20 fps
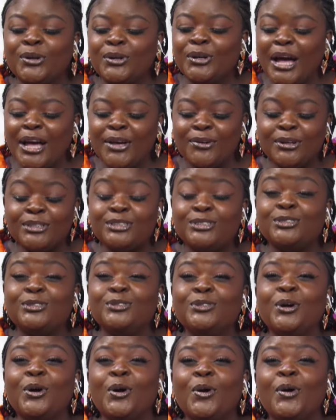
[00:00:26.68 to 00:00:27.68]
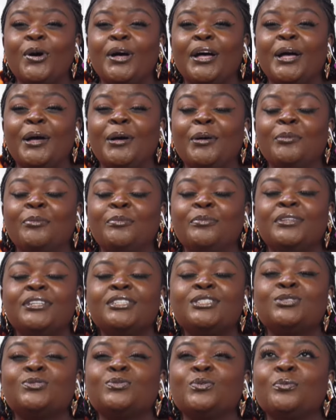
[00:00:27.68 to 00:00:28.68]
got to know
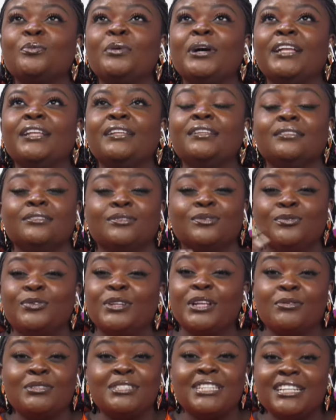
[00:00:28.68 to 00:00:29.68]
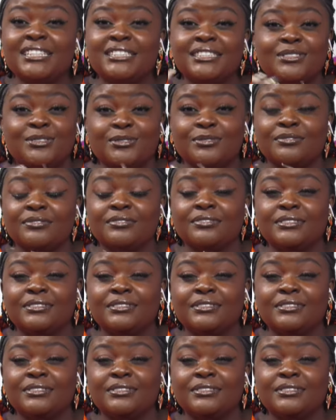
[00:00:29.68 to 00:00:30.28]
this woman when I was little.